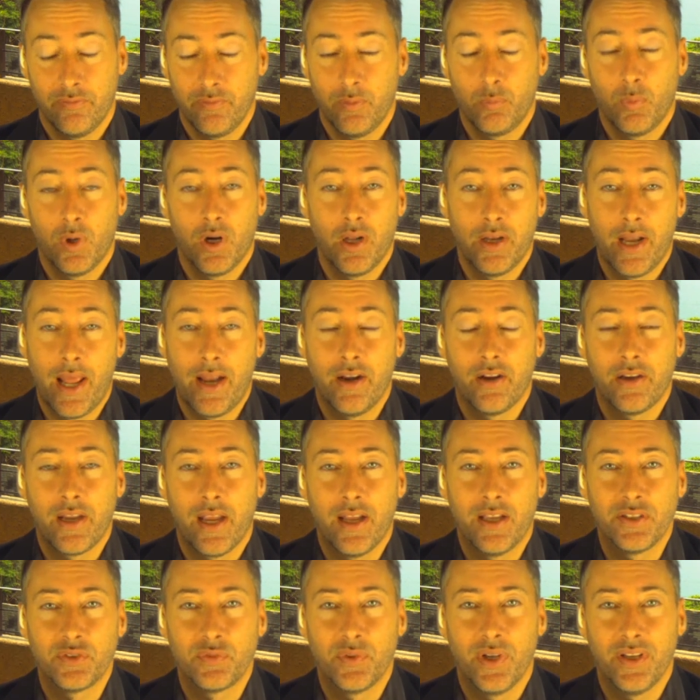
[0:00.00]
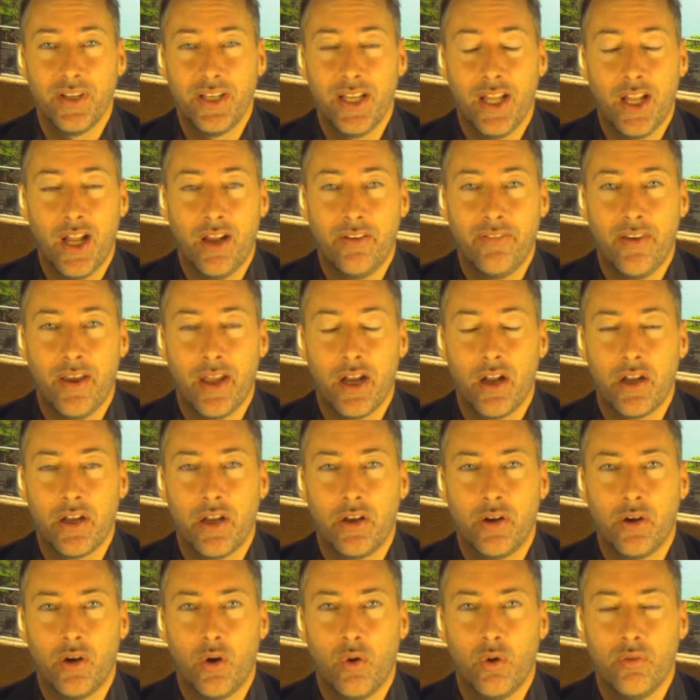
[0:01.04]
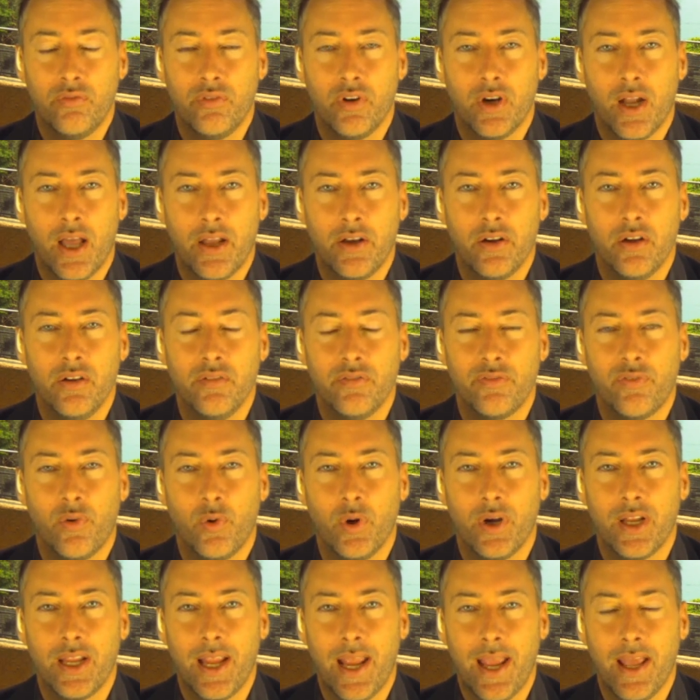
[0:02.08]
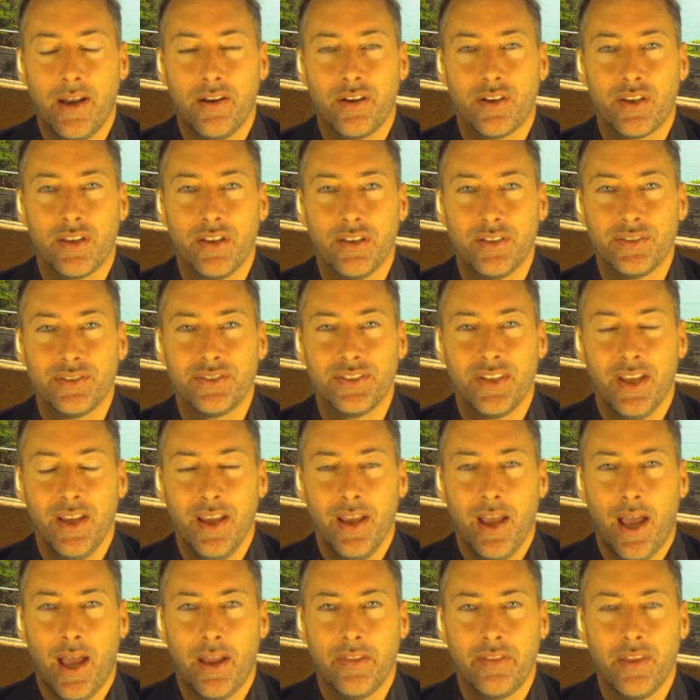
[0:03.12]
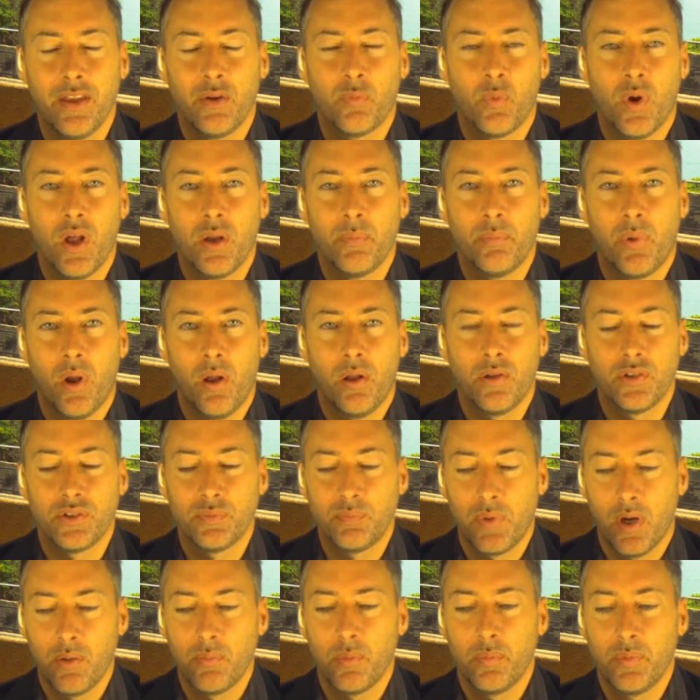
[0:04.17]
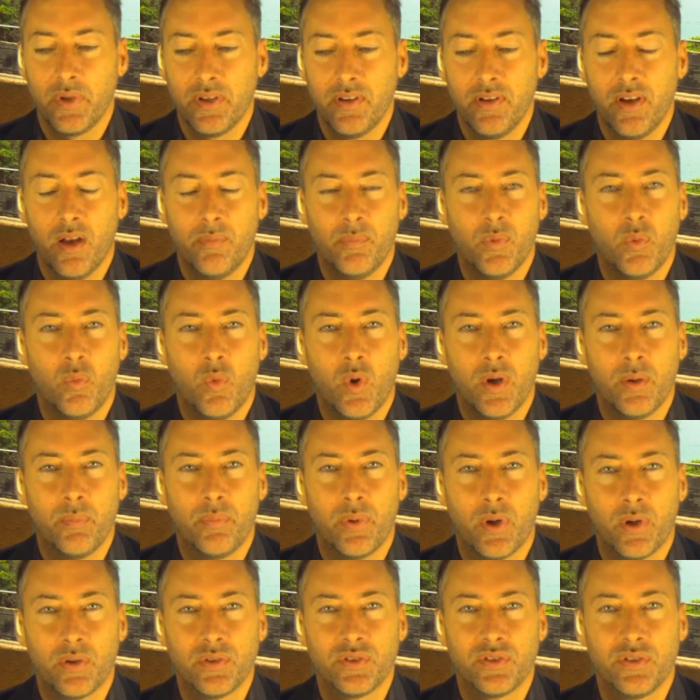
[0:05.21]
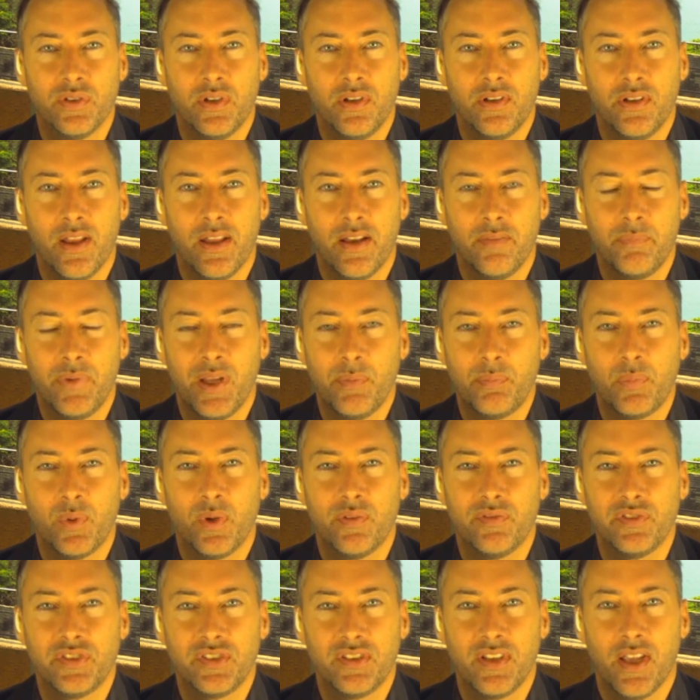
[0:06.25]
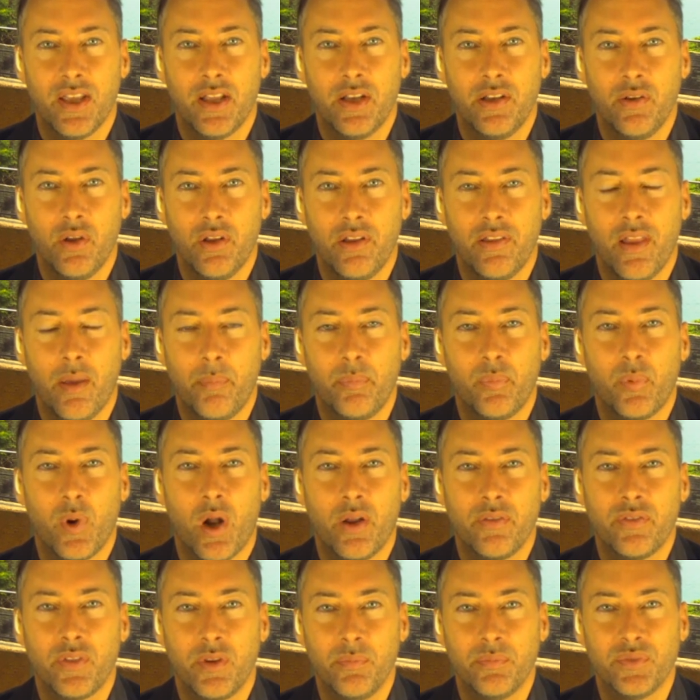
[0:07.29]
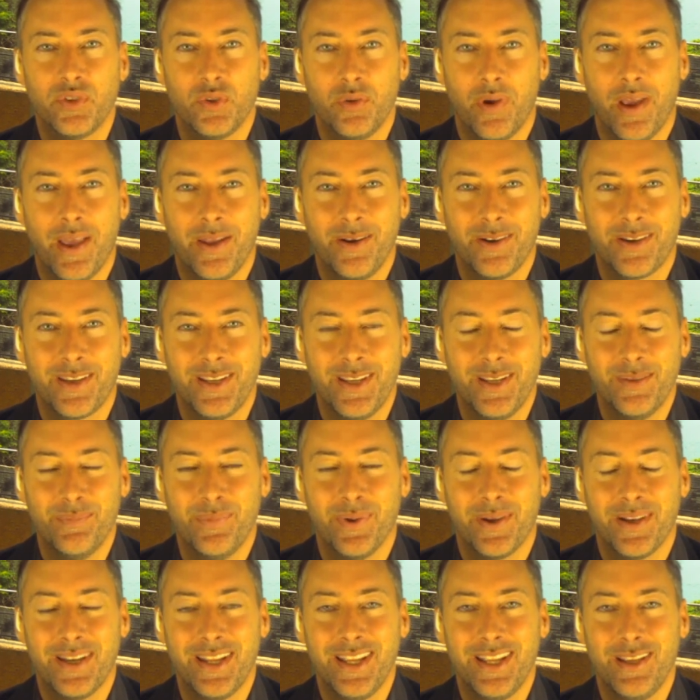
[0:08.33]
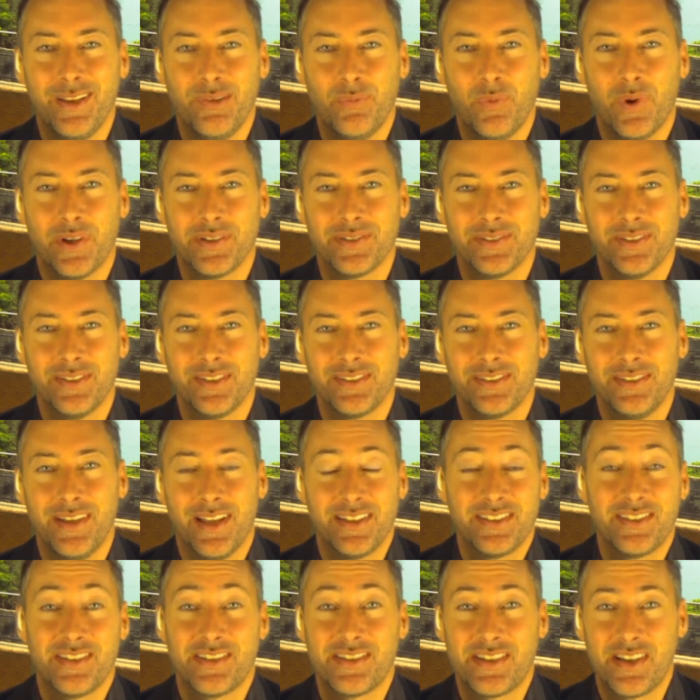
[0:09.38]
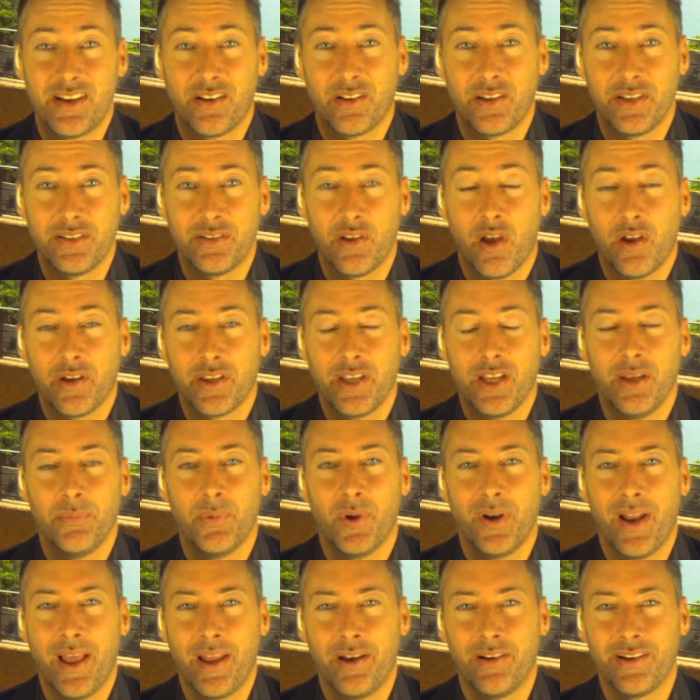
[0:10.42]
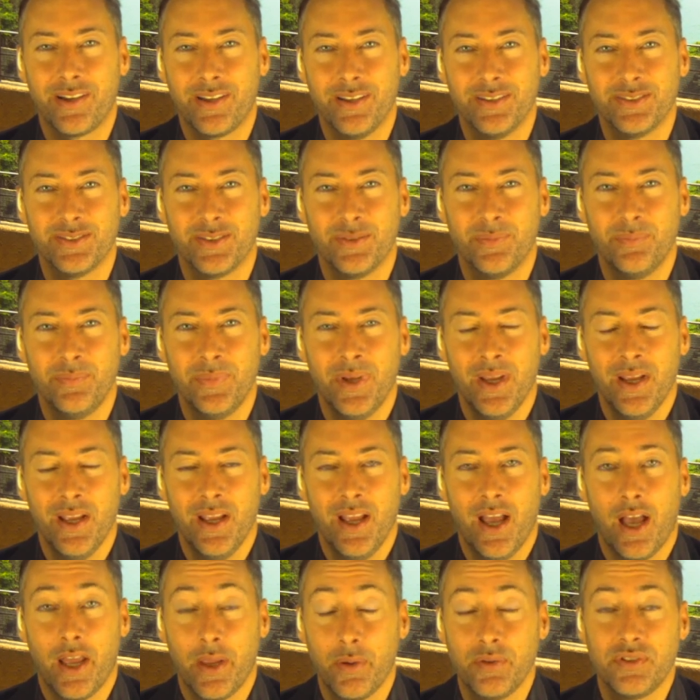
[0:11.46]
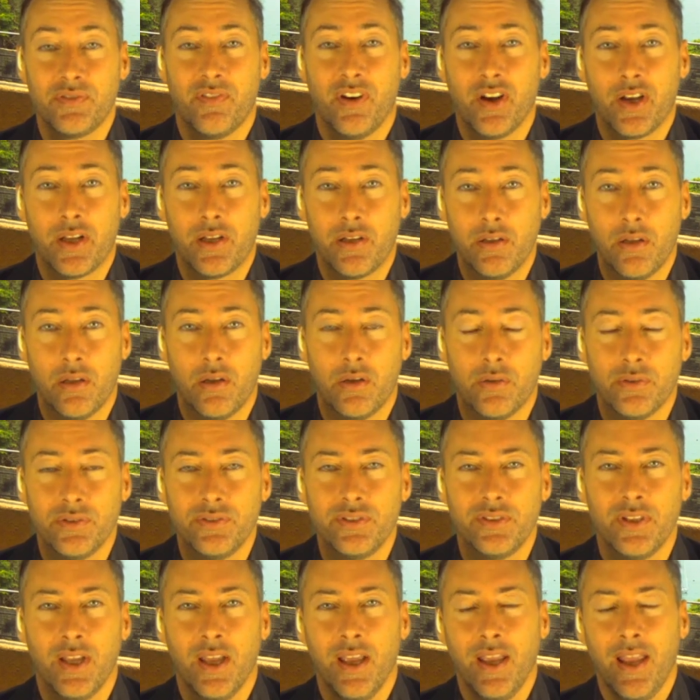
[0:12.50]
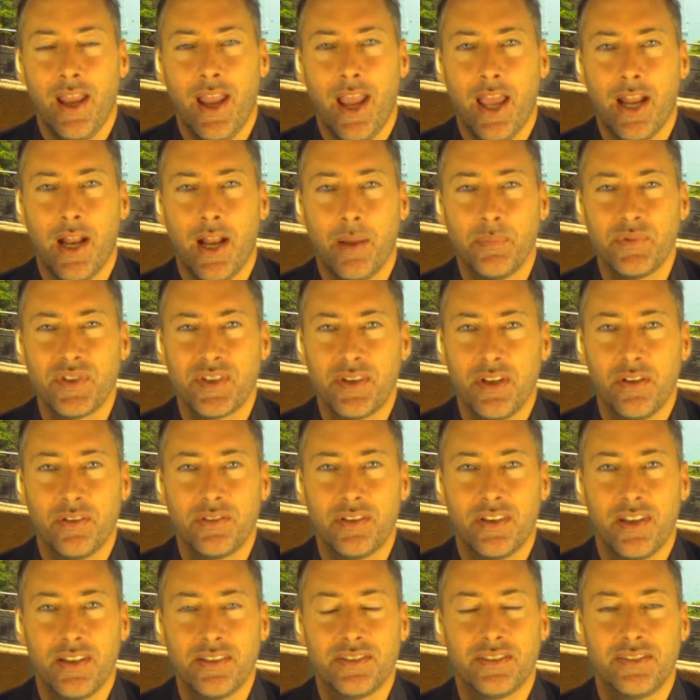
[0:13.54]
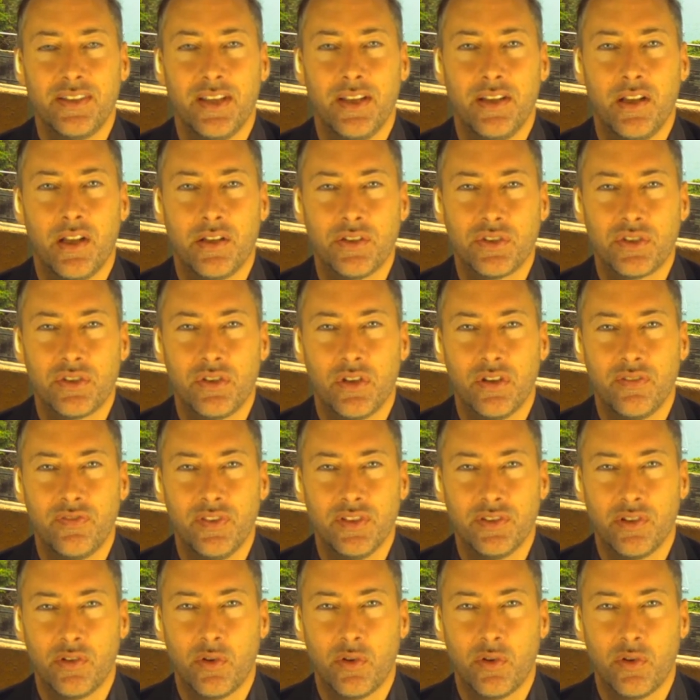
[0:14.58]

we're on Anarchast right now, I've had on over 140 anarchists. I think Ron Paul is probably the number one person that people have said that brought them to anarchy, but he wasn't necessarily talking about anarchism. He was very close, and I'm still to this day not sure if he's a